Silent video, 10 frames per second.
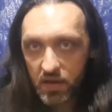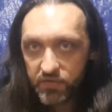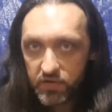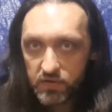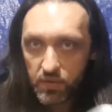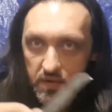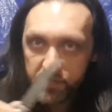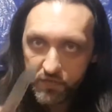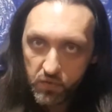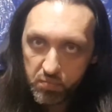If you're doing
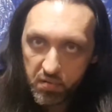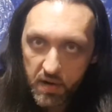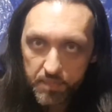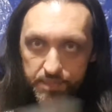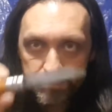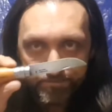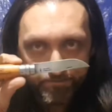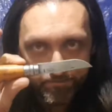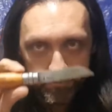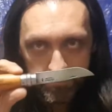food prep,
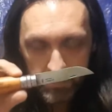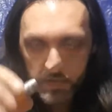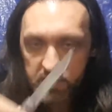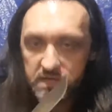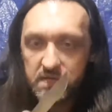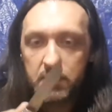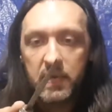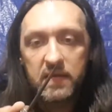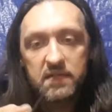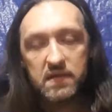this is an
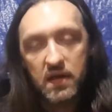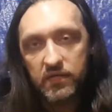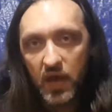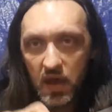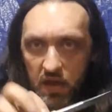amazing knife.